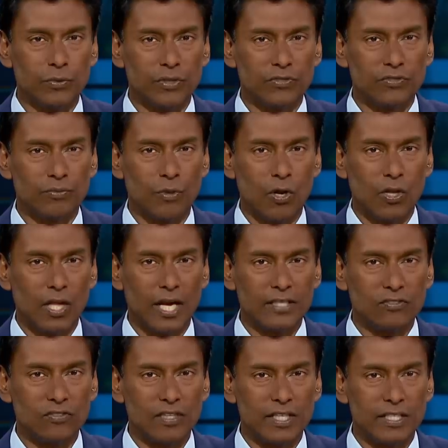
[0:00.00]
with small
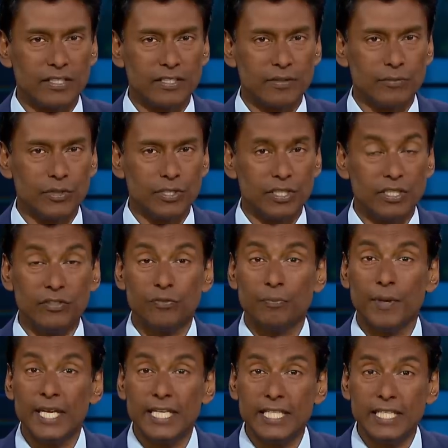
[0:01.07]
isolated communities,
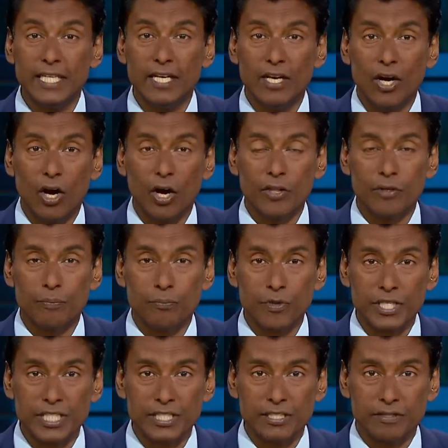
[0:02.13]
many on the
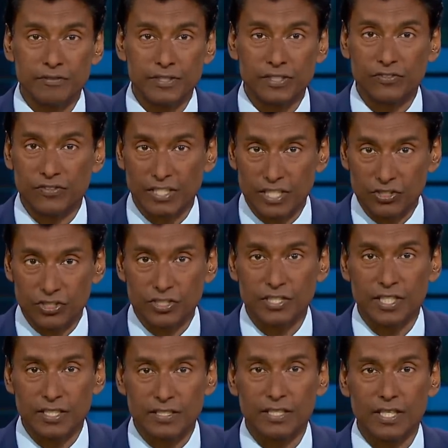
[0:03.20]
brink of extinction,
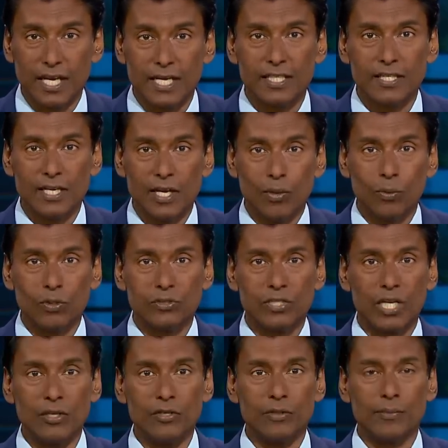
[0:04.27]
and tonight we'll
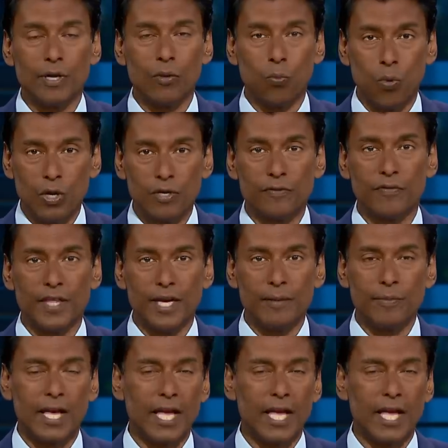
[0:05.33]
tell you about one of them